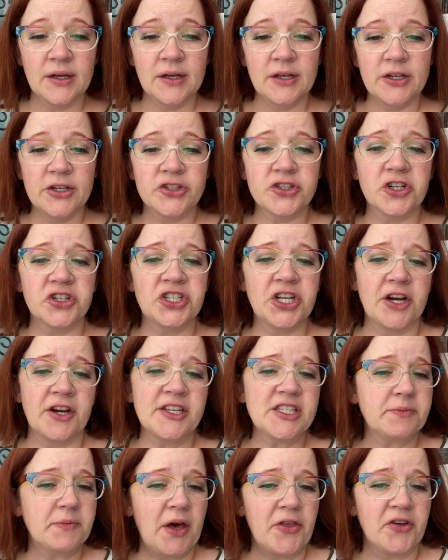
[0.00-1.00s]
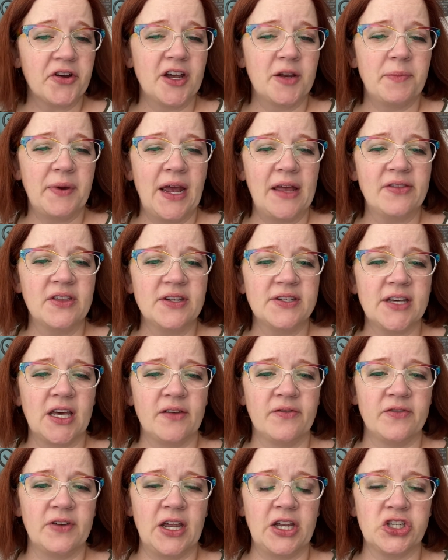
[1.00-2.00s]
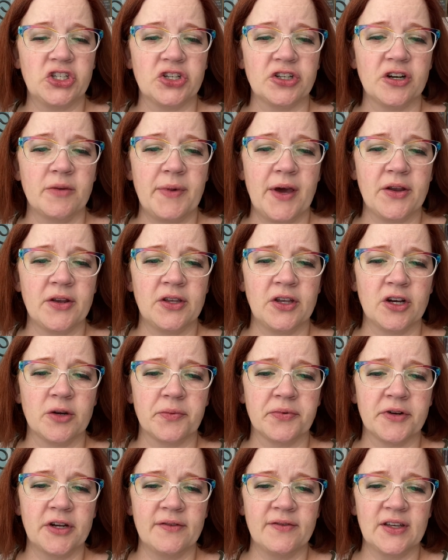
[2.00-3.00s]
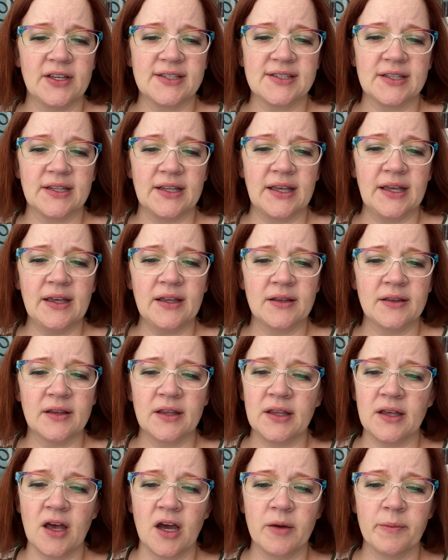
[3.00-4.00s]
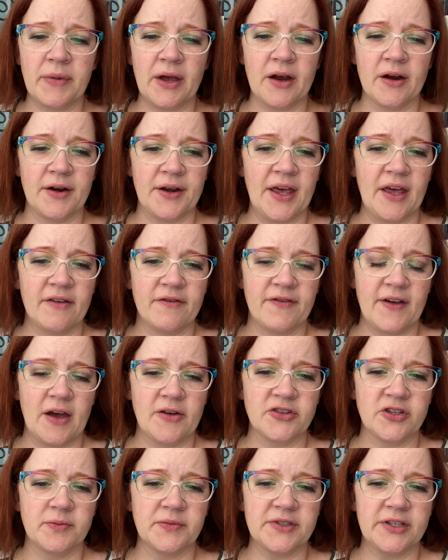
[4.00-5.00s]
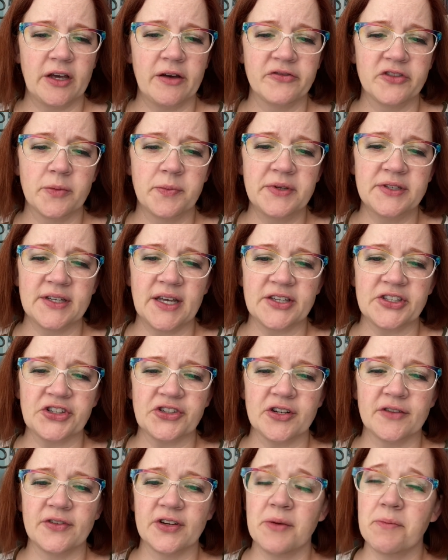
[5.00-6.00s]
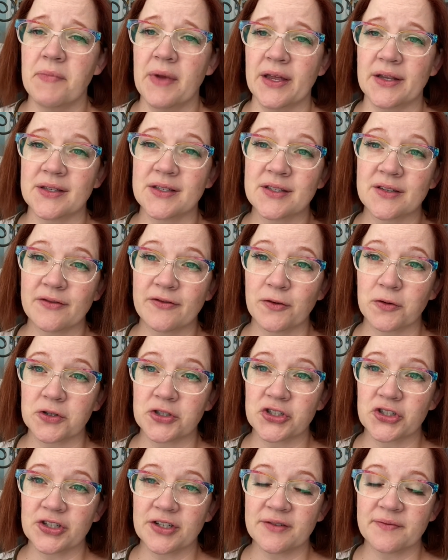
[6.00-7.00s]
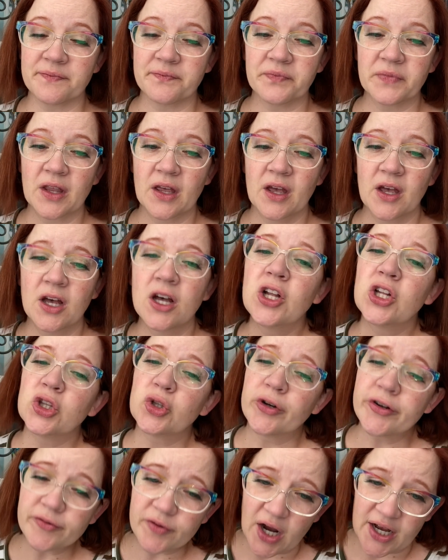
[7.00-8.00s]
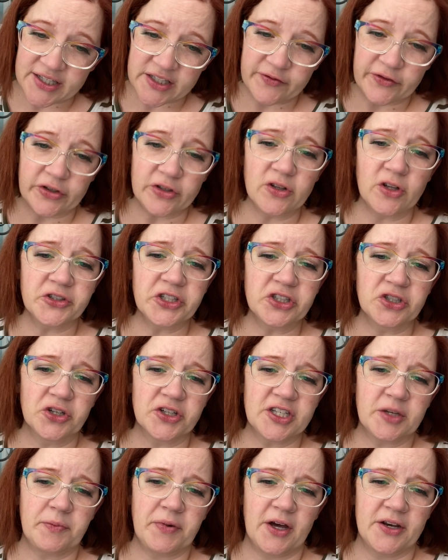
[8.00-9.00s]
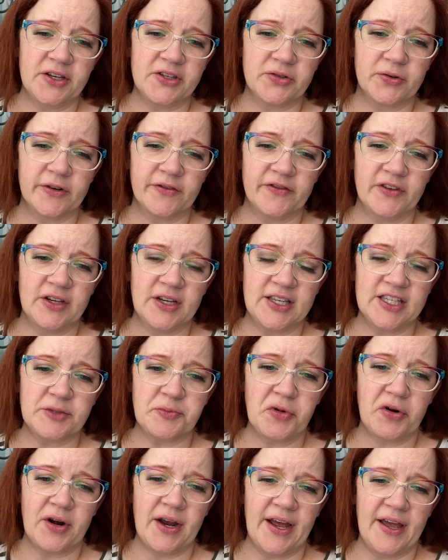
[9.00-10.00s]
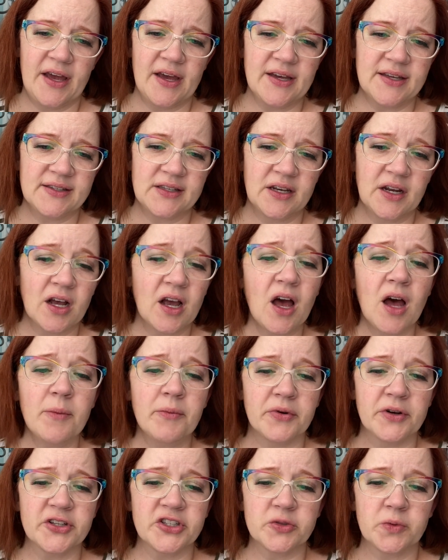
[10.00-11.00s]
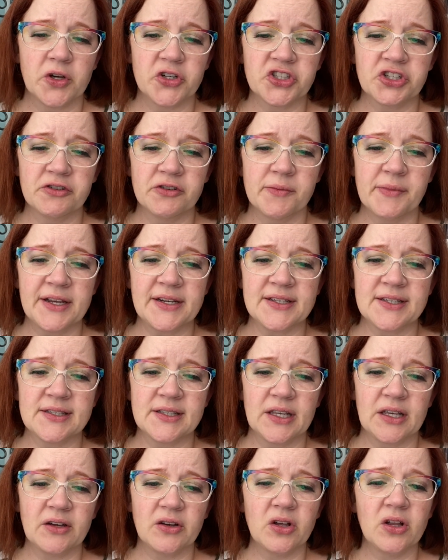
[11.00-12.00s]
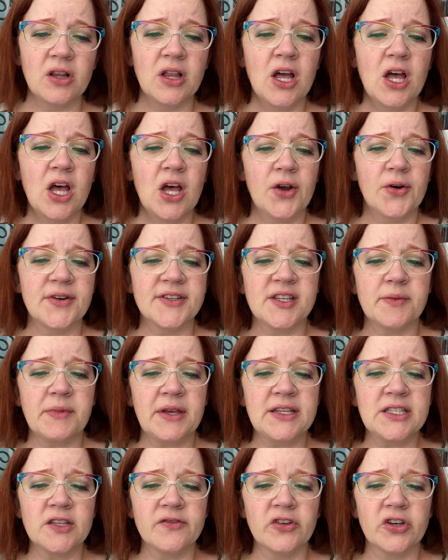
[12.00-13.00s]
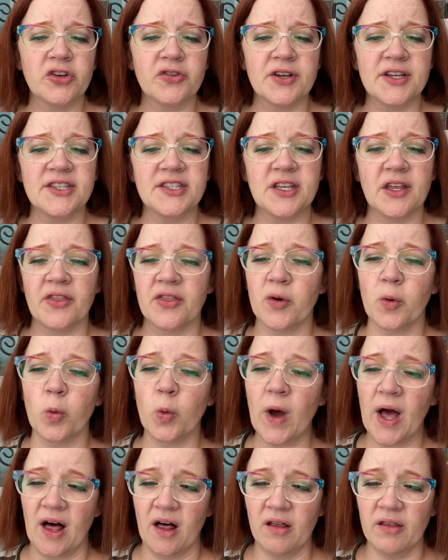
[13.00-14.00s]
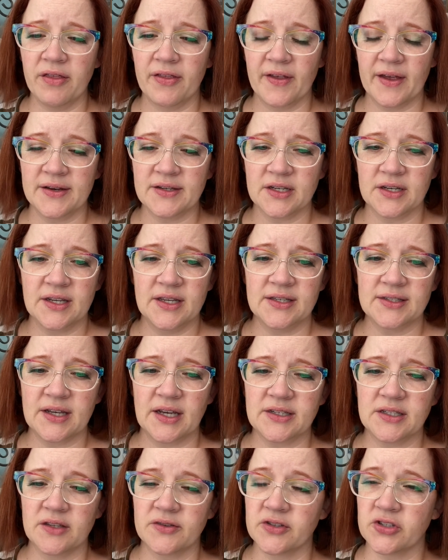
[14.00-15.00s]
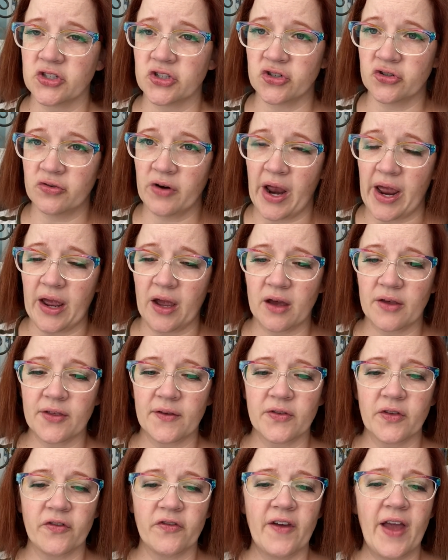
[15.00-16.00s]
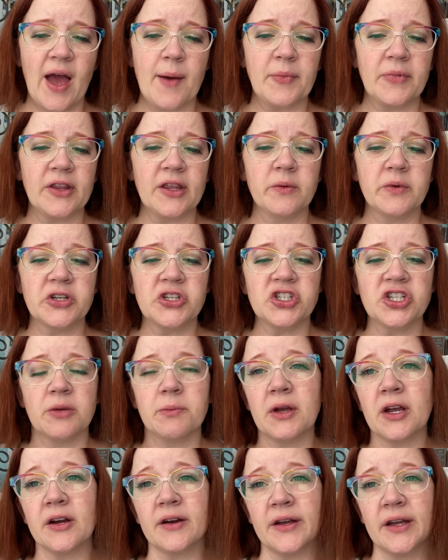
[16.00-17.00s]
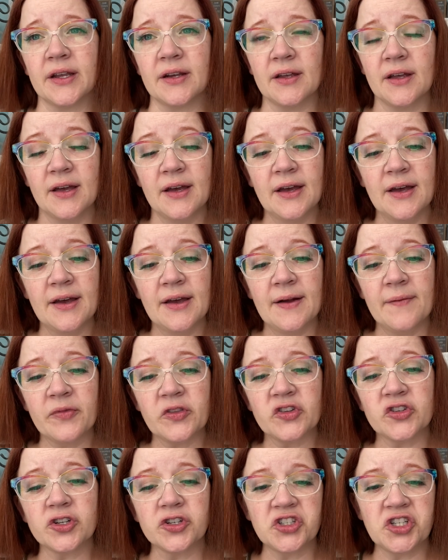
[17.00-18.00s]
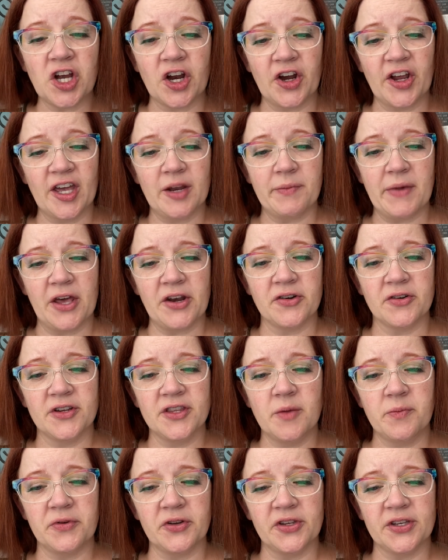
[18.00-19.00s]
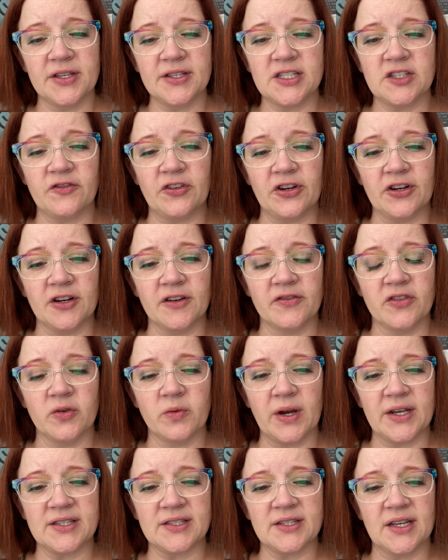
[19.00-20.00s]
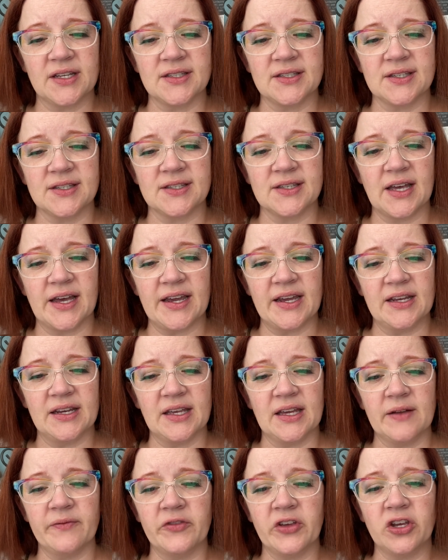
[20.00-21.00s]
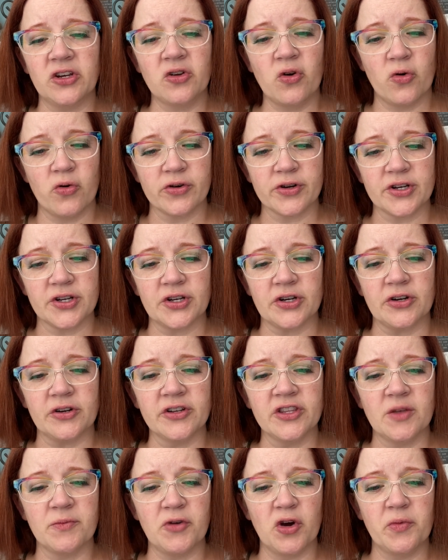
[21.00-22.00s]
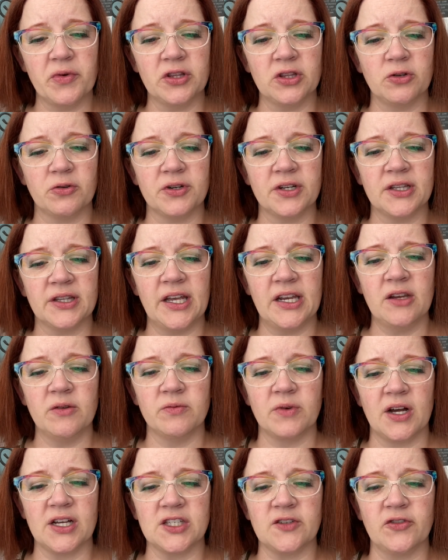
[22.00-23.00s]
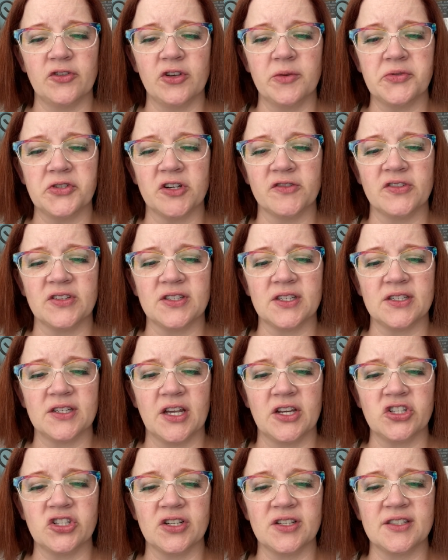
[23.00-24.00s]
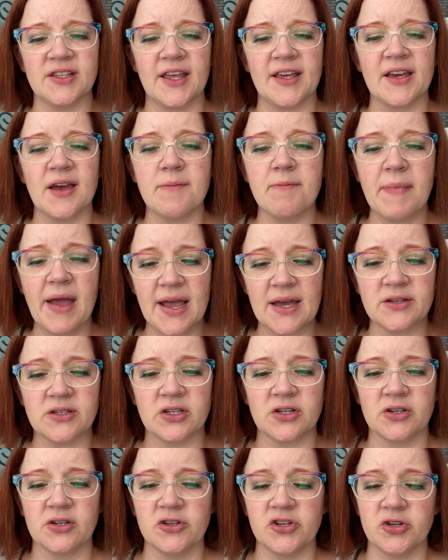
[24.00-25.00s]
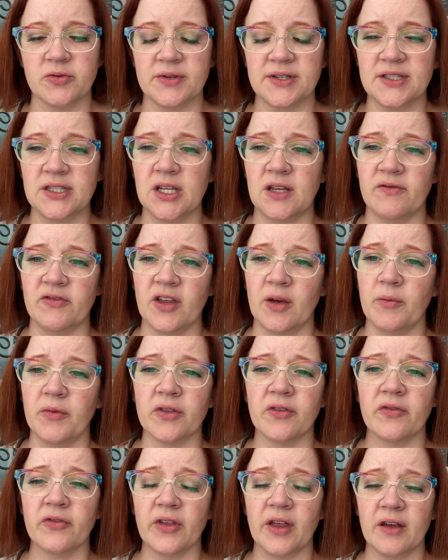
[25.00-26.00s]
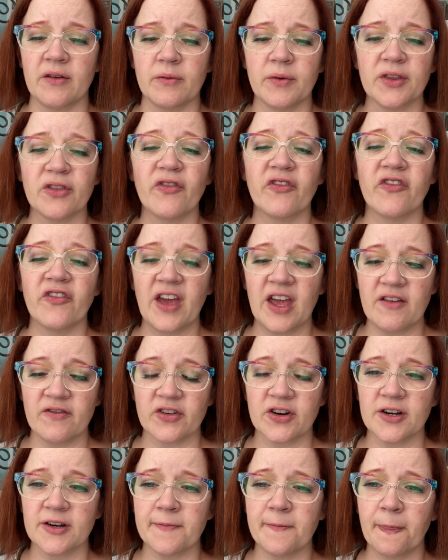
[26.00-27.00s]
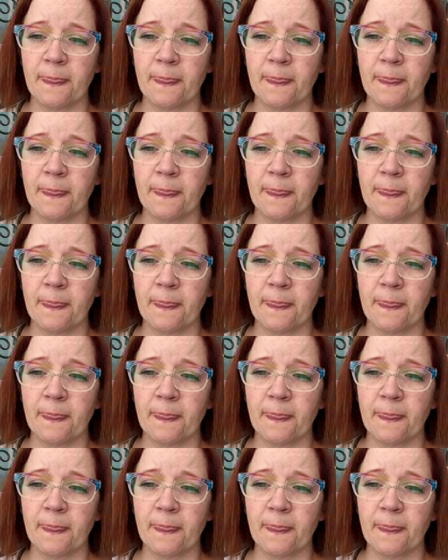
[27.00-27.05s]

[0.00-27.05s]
Sir Cherry's mother had paid the debt of nature about a year previously, and the young baron had found himself the possessor of an immense fortune. Lord Rossville only looked upon his orphan niece Maria as an encumbrance while she remained single, or as a means of increasing the wealth, and in his idea the strength, of the family when she married. Sir Cherry had met her in the brilliant sphere of the West End society. He had courted her, and the moment Lord and Lady Rossville observed his attentions, they commanded her to receive them with, with favor.